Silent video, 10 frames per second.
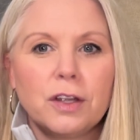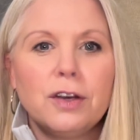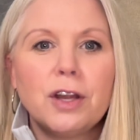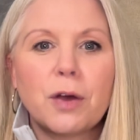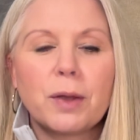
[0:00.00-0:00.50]

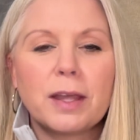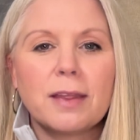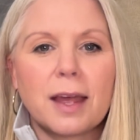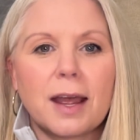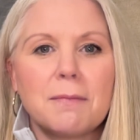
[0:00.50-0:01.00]
knowing
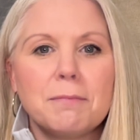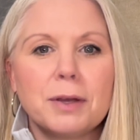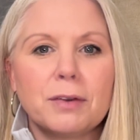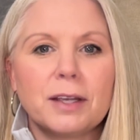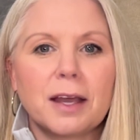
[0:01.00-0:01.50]
that I'm
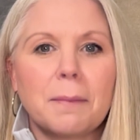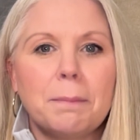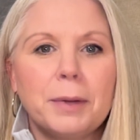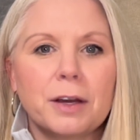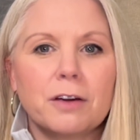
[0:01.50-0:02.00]
building a
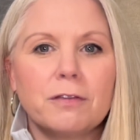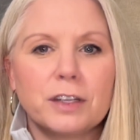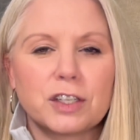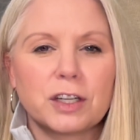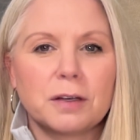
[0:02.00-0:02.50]
bigger
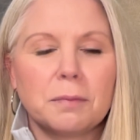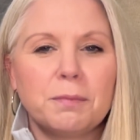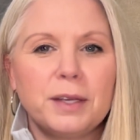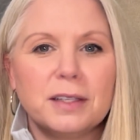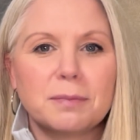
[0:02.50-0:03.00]
vision
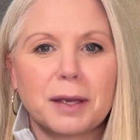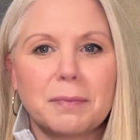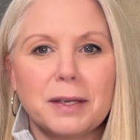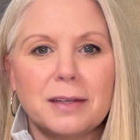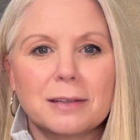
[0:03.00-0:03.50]
piece by
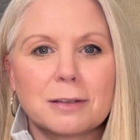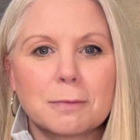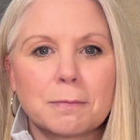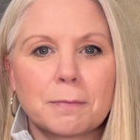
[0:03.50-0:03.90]
piece.